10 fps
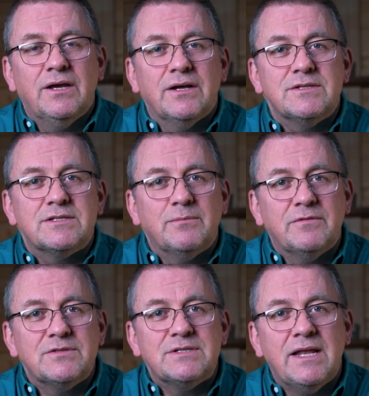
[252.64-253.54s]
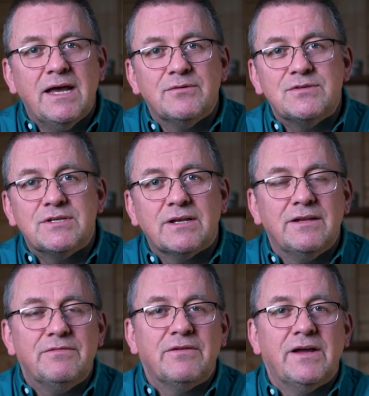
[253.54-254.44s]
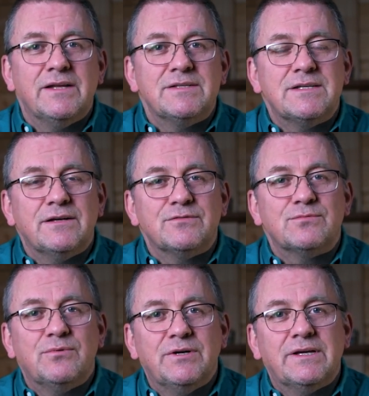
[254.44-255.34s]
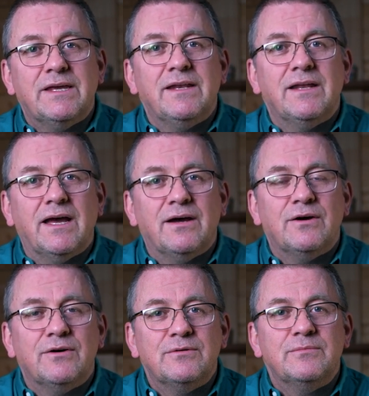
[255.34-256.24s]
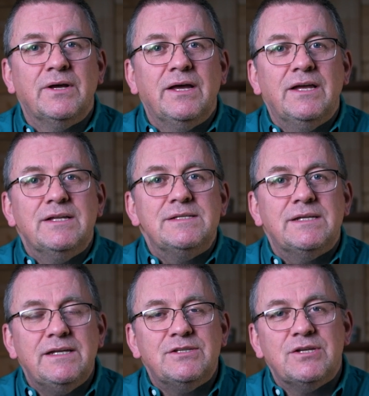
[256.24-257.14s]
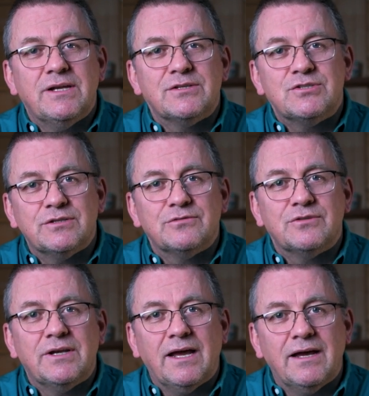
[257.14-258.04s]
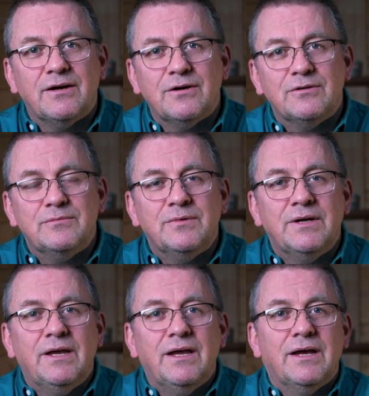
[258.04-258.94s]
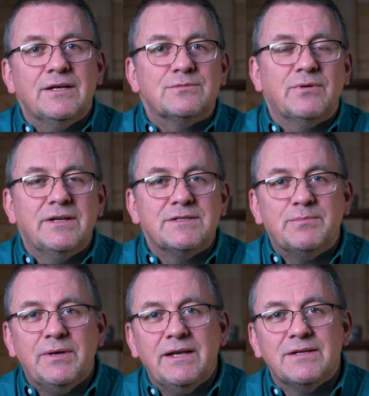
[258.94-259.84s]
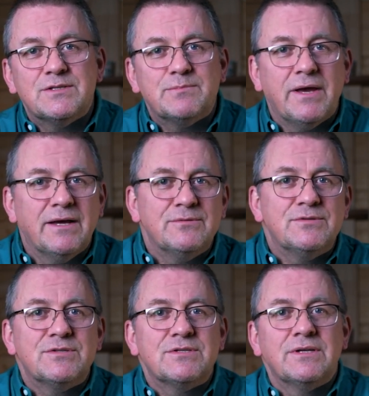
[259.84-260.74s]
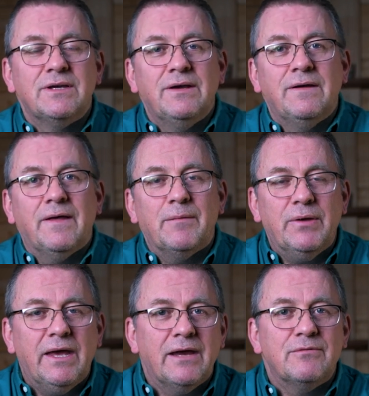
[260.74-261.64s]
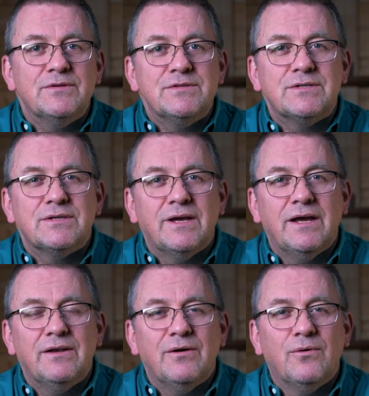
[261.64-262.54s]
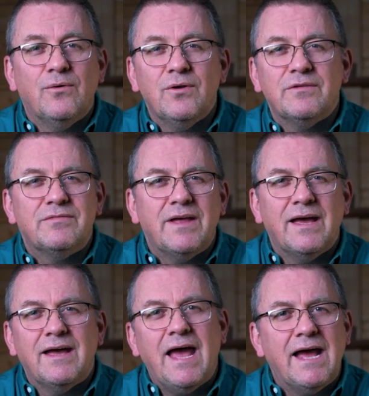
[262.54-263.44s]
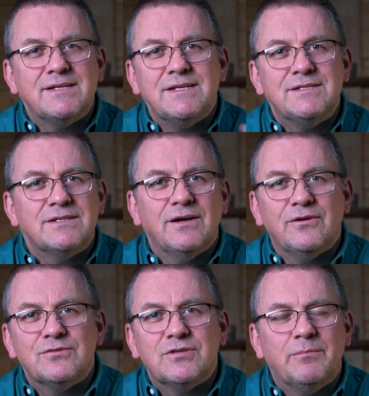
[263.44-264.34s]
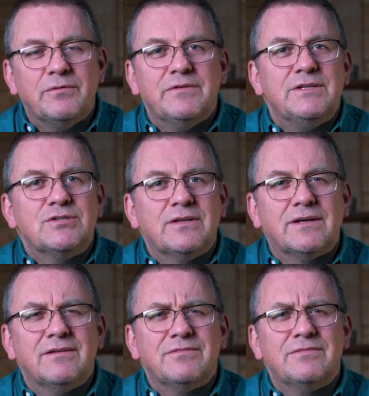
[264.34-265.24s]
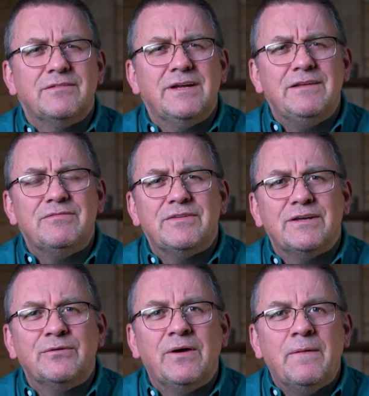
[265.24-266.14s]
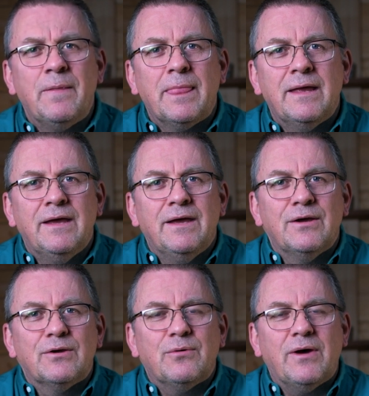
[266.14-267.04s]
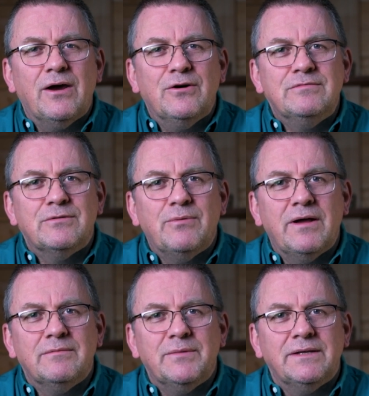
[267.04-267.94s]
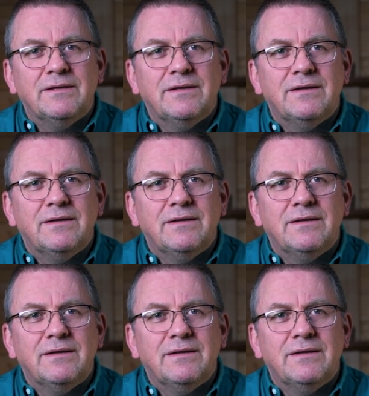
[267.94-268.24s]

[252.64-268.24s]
and some of us now suddenly find ourselves working at home, teaching our children at home, as well as being a spouse, a parent, and all of that added on top of each other can really feel quite overwhelming.